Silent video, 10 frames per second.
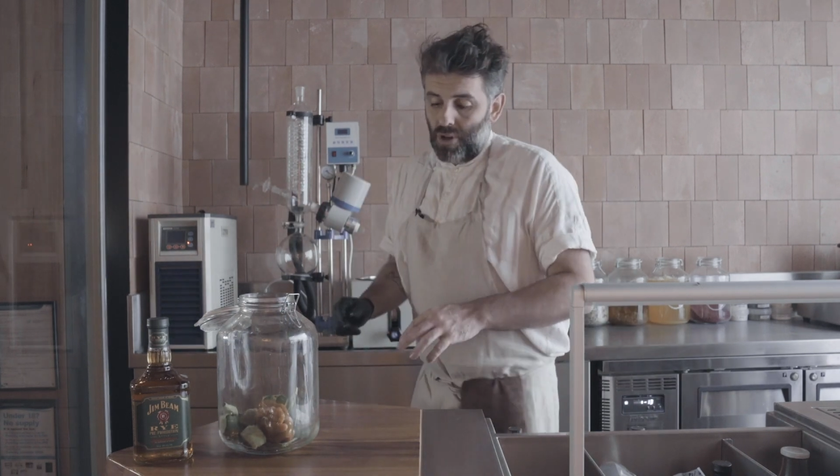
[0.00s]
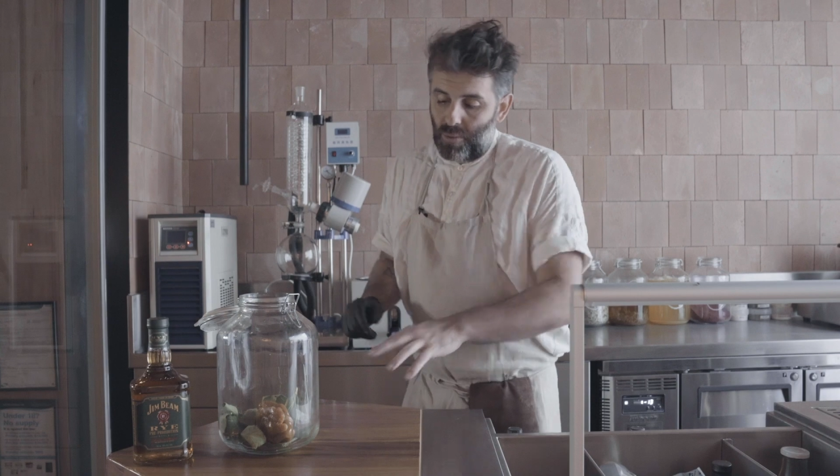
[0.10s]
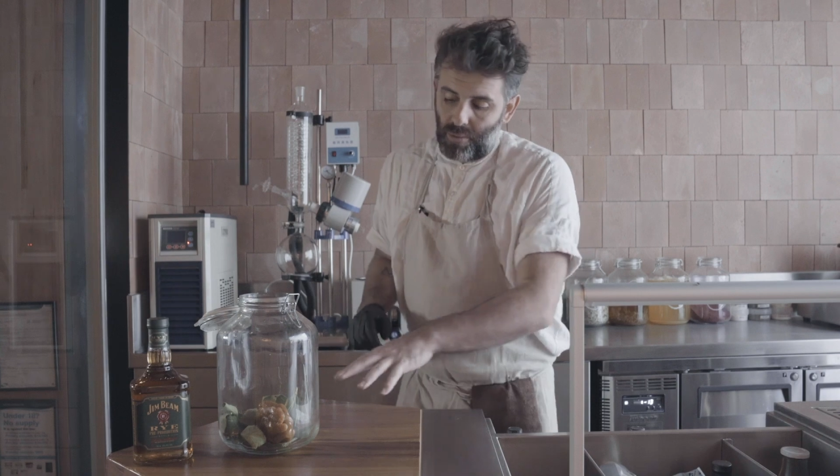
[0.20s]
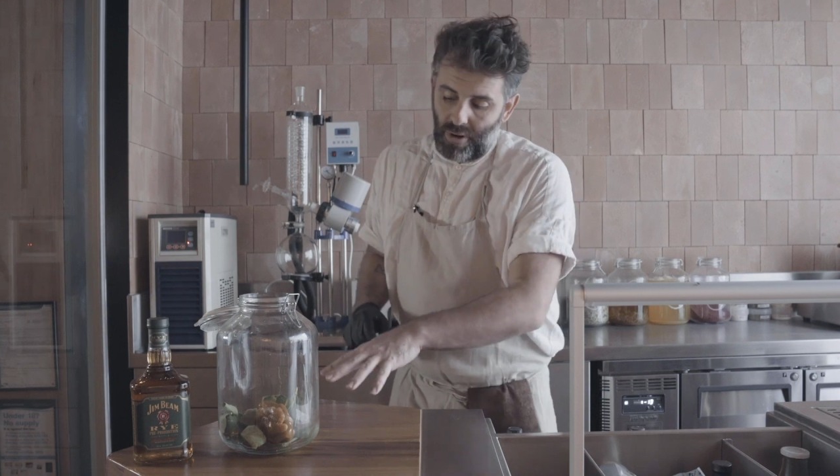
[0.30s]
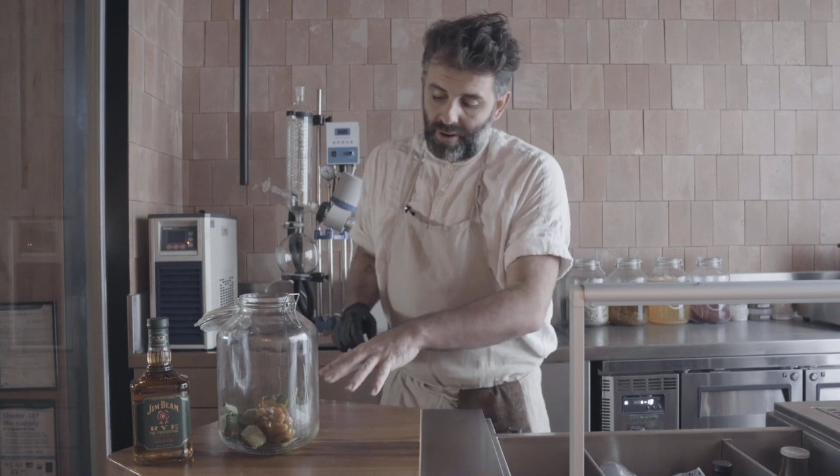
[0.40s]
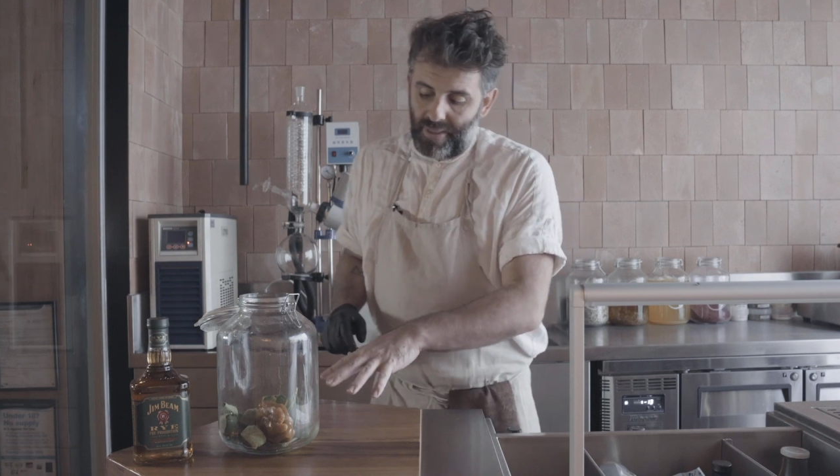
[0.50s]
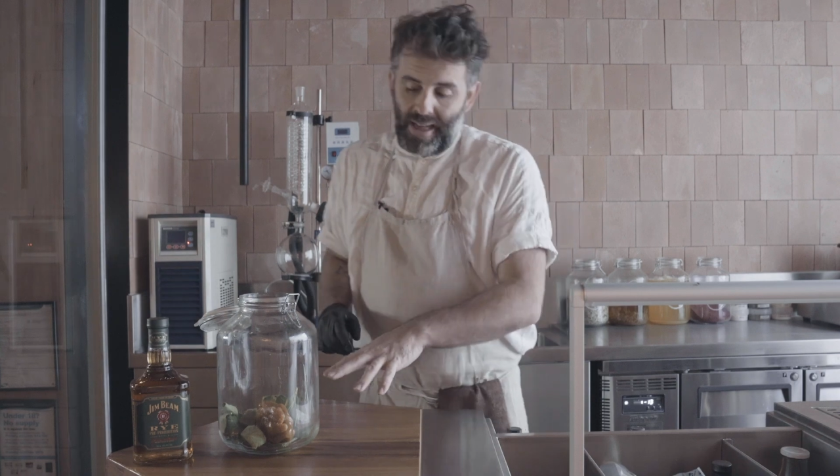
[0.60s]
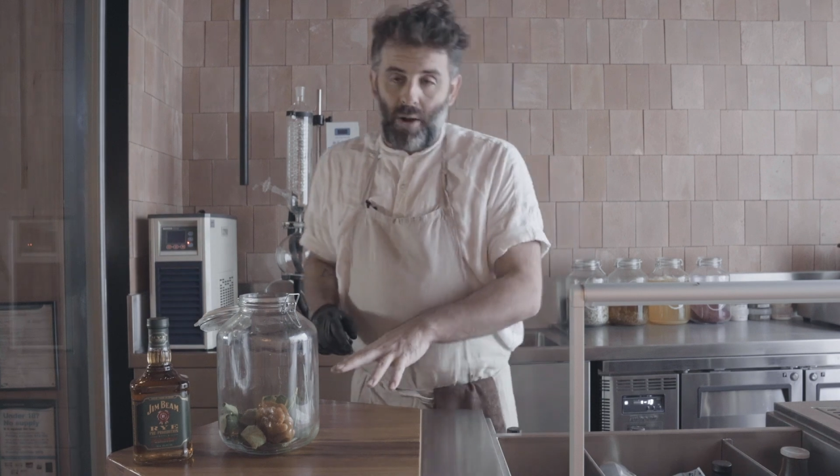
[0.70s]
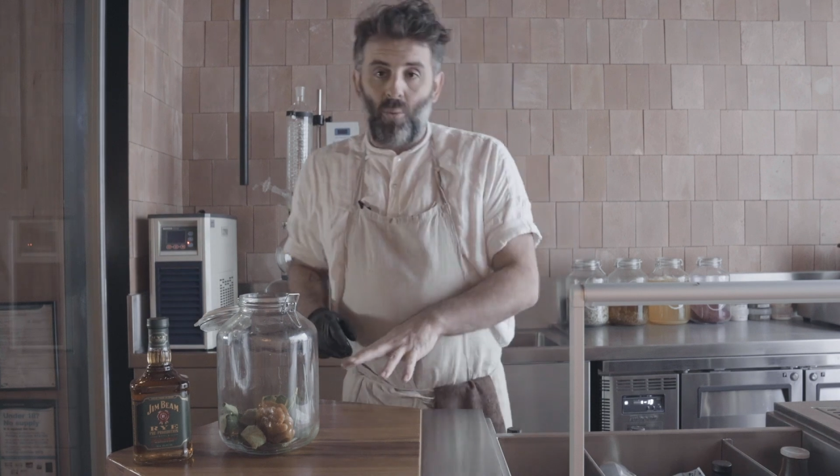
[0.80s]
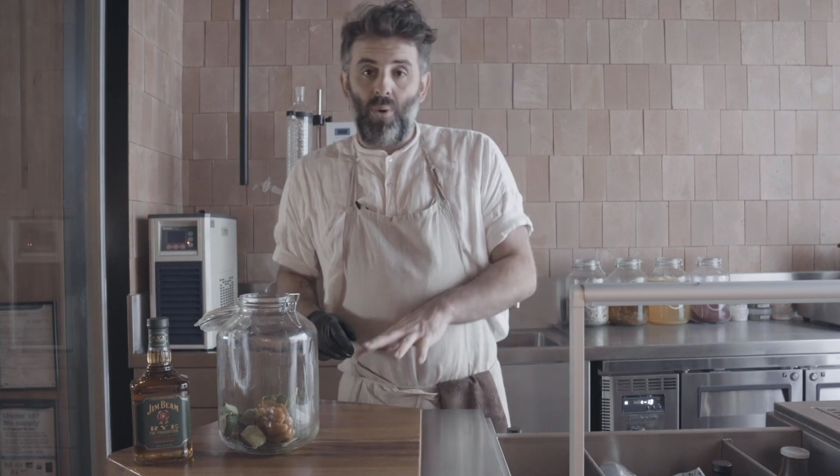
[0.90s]
Don't
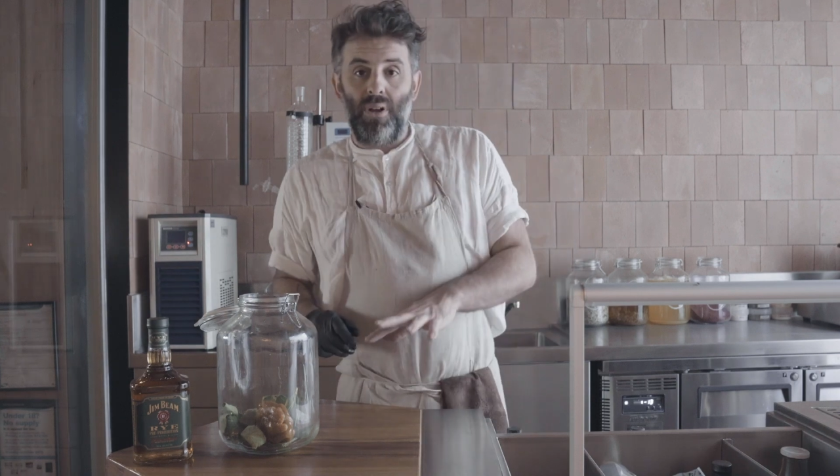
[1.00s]
worry, that